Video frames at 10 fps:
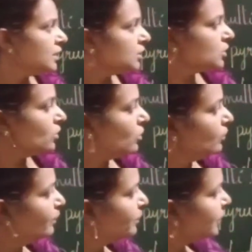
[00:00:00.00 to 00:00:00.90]

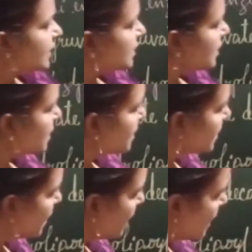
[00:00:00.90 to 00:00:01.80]
so this is
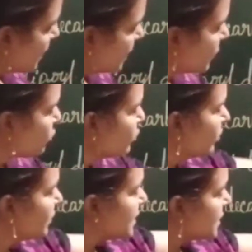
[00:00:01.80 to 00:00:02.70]

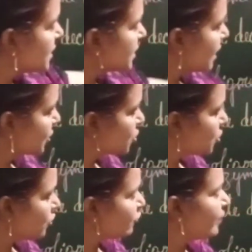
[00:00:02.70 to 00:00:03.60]
the structure
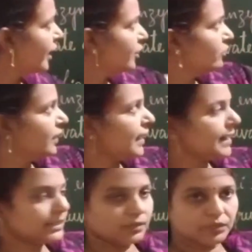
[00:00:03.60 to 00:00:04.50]
of pyruvic
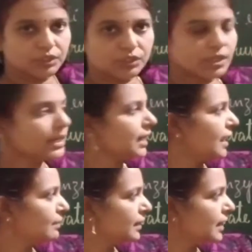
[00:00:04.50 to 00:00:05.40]
acid, which is
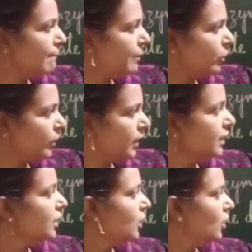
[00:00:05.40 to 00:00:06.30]
3-carbon compound.
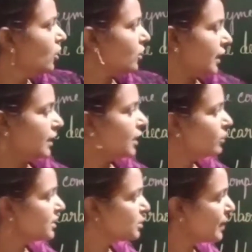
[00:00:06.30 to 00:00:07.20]
Okay, now
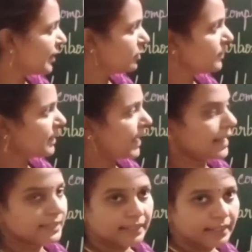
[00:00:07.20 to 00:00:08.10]
this pyruvic
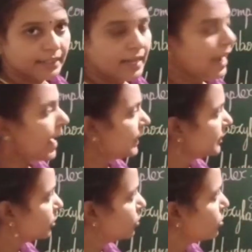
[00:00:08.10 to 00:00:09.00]
acid
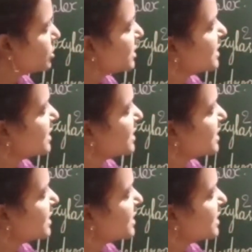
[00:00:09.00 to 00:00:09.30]
undergoes